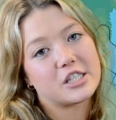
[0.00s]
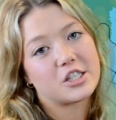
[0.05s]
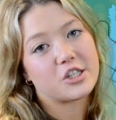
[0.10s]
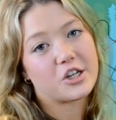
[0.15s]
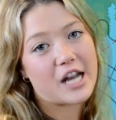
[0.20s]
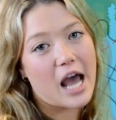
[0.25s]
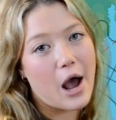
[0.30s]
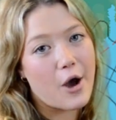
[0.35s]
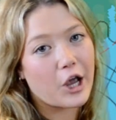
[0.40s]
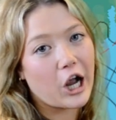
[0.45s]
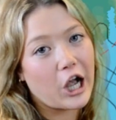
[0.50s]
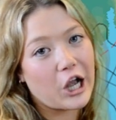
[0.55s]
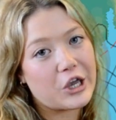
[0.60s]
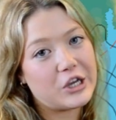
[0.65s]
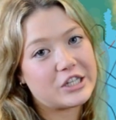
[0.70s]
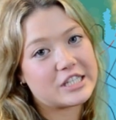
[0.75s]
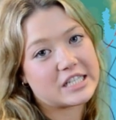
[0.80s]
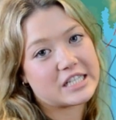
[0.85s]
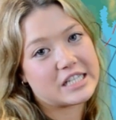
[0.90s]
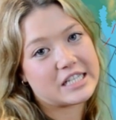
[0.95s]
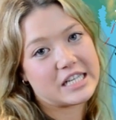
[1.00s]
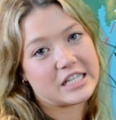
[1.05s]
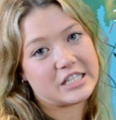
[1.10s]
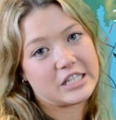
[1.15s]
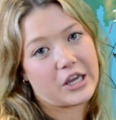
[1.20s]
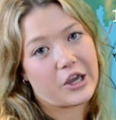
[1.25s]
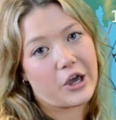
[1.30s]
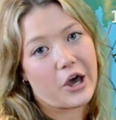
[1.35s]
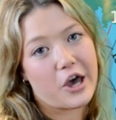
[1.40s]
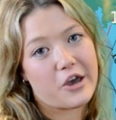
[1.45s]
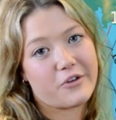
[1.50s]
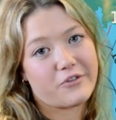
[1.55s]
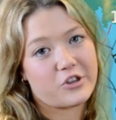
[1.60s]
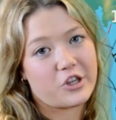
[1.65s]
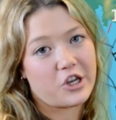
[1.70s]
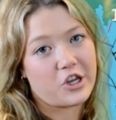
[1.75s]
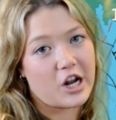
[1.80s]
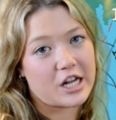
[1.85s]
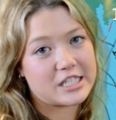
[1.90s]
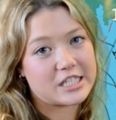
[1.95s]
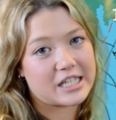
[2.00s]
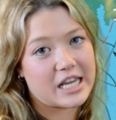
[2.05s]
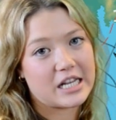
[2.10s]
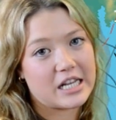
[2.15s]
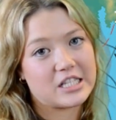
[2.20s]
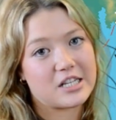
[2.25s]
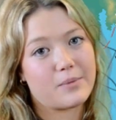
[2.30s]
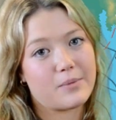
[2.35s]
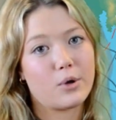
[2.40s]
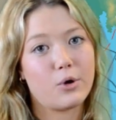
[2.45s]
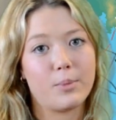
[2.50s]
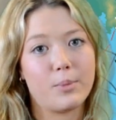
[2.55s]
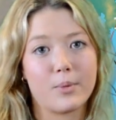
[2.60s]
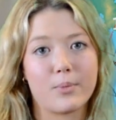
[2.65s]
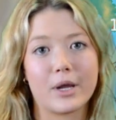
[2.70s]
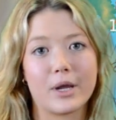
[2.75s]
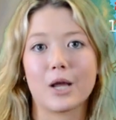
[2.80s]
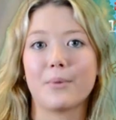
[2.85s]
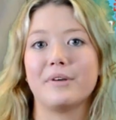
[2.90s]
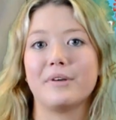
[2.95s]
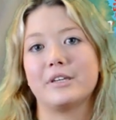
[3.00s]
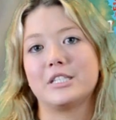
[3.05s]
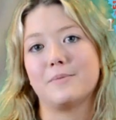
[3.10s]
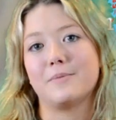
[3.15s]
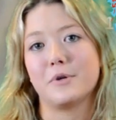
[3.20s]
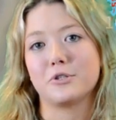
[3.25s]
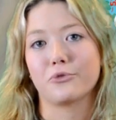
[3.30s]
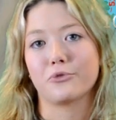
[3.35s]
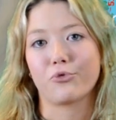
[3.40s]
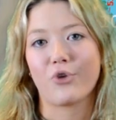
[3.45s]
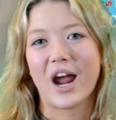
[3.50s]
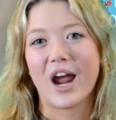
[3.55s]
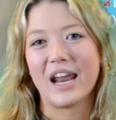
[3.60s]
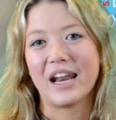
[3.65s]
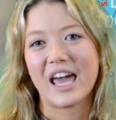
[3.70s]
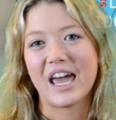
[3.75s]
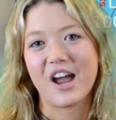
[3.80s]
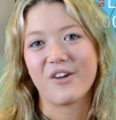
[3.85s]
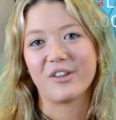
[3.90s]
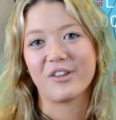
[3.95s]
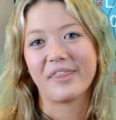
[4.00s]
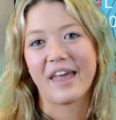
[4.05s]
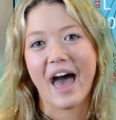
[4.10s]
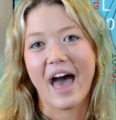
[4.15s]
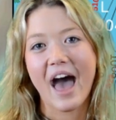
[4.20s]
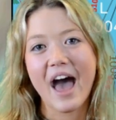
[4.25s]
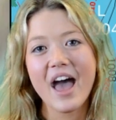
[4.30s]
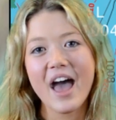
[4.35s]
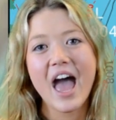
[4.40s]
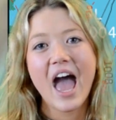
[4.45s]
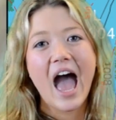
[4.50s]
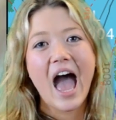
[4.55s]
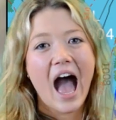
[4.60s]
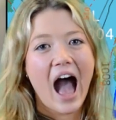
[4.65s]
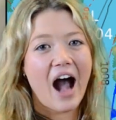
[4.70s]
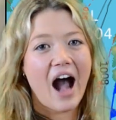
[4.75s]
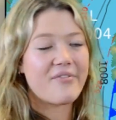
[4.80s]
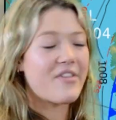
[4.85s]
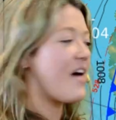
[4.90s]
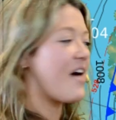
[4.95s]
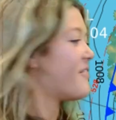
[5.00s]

that are now occluded and sitting over the United Kingdom that will be bringing a little bit of rain here and there. And